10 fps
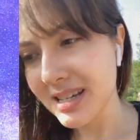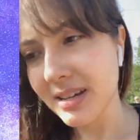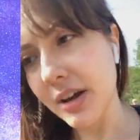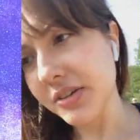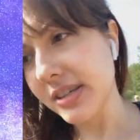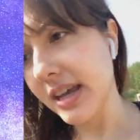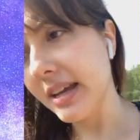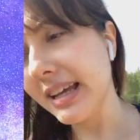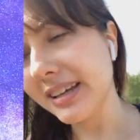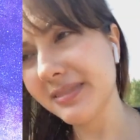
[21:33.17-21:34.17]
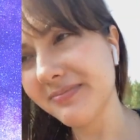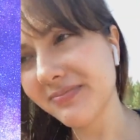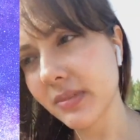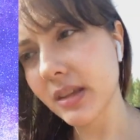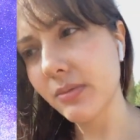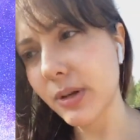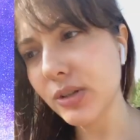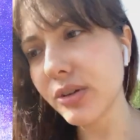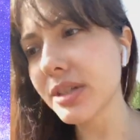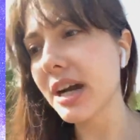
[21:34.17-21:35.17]
how you say, like when
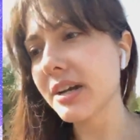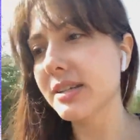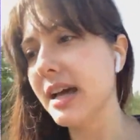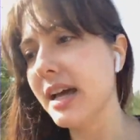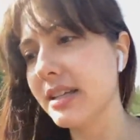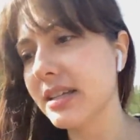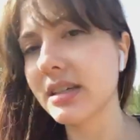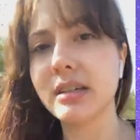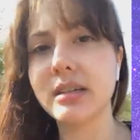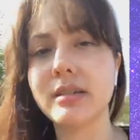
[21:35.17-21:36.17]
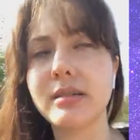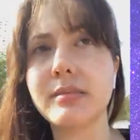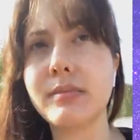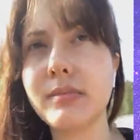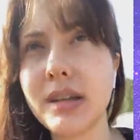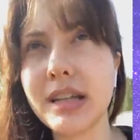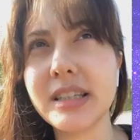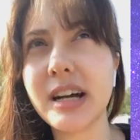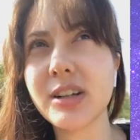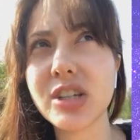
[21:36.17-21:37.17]
you're on the dark side,
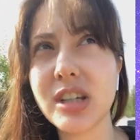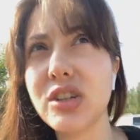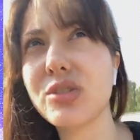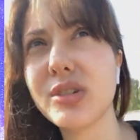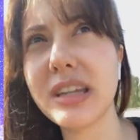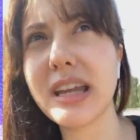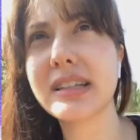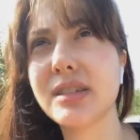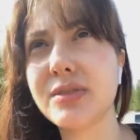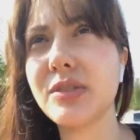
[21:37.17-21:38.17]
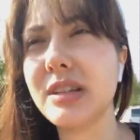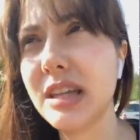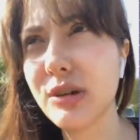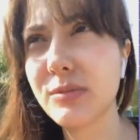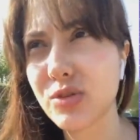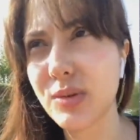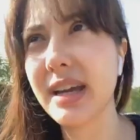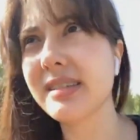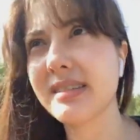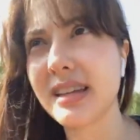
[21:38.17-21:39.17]
indulging in your negative Enneagram
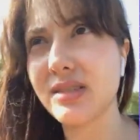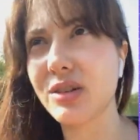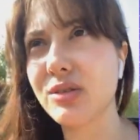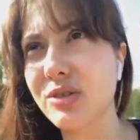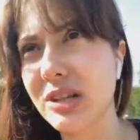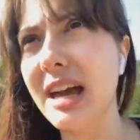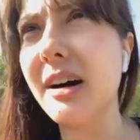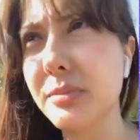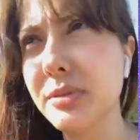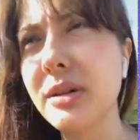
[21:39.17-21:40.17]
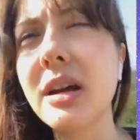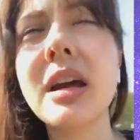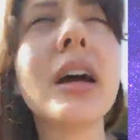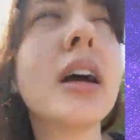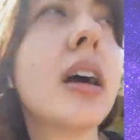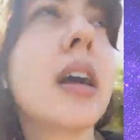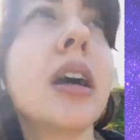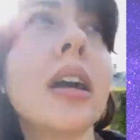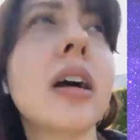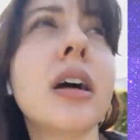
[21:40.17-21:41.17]
traits does not usually help.
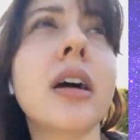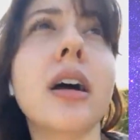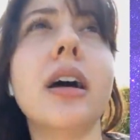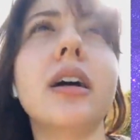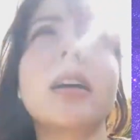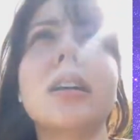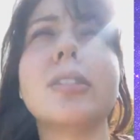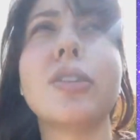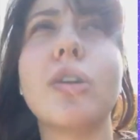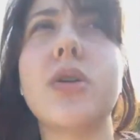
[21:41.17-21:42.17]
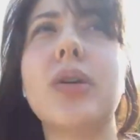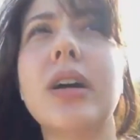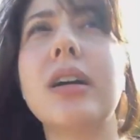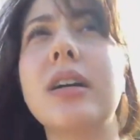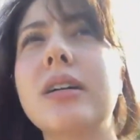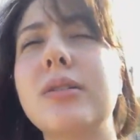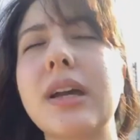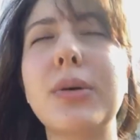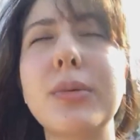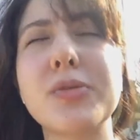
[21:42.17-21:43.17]
Okay,
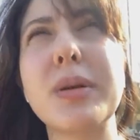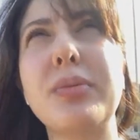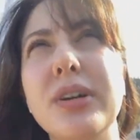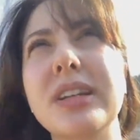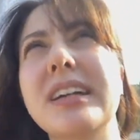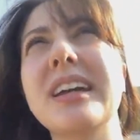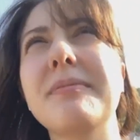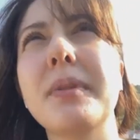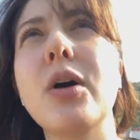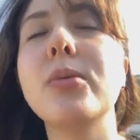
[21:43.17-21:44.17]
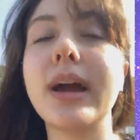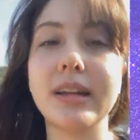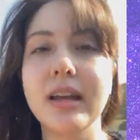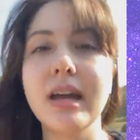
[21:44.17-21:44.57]
what was my point again? Oh, right.